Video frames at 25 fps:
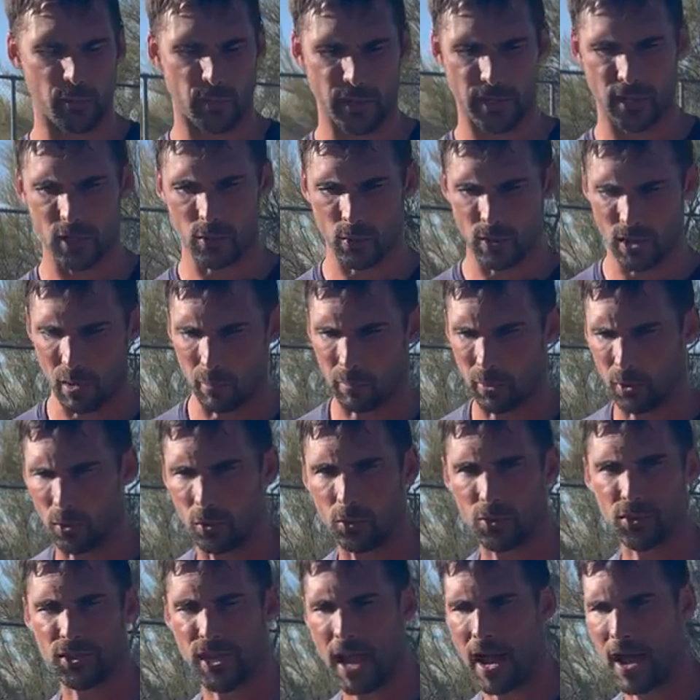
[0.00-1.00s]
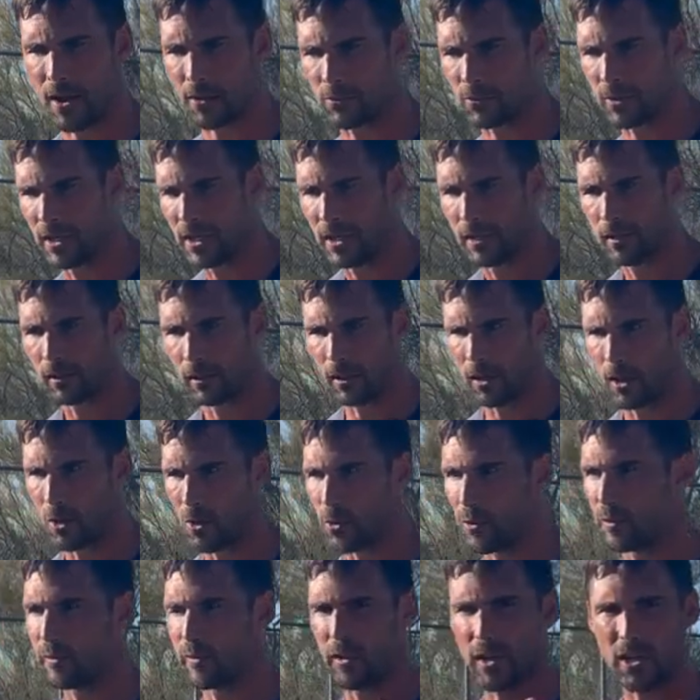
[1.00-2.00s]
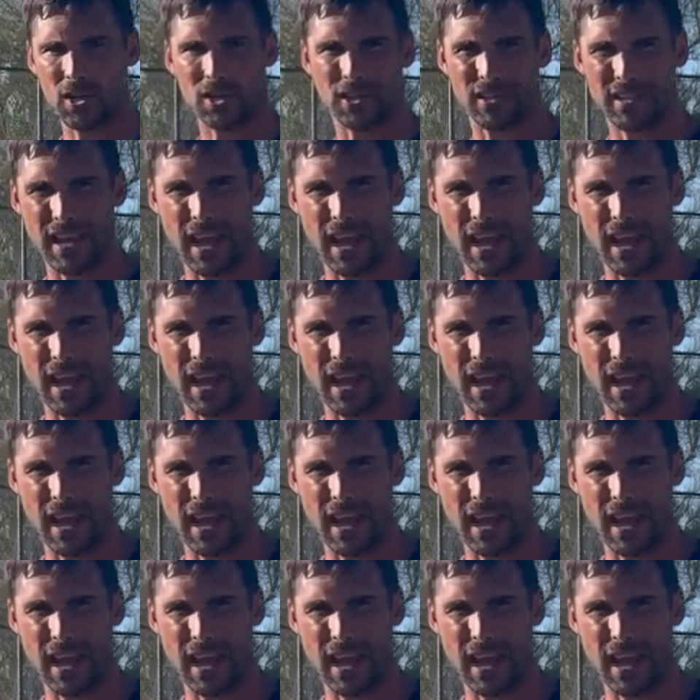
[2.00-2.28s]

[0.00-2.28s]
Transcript: because when the ball's down low, firstly,